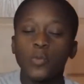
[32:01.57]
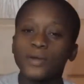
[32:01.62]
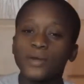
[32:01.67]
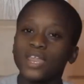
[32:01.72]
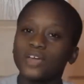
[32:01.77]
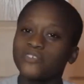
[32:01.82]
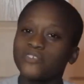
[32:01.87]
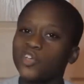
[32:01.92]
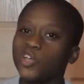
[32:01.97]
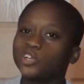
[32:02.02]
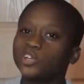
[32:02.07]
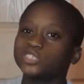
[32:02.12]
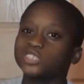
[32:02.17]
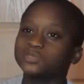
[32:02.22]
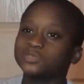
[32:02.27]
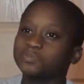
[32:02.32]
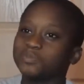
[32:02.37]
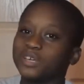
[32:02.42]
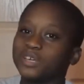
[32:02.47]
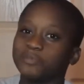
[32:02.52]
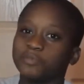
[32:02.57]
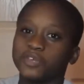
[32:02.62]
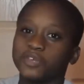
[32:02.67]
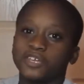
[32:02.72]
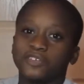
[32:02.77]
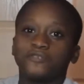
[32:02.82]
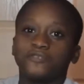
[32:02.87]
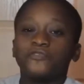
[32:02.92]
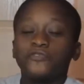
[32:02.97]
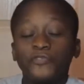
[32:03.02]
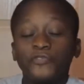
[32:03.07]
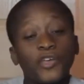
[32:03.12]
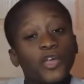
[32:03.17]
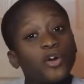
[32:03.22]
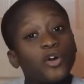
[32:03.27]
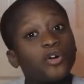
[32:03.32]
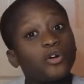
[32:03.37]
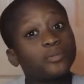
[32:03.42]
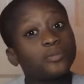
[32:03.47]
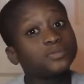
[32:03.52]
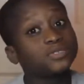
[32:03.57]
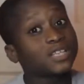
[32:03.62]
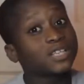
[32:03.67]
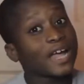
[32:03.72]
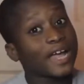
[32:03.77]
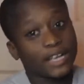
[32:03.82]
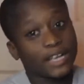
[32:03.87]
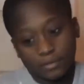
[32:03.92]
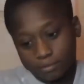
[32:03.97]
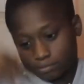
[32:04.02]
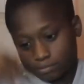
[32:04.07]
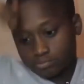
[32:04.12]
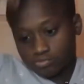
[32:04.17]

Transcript: You might have heard it maybe in films like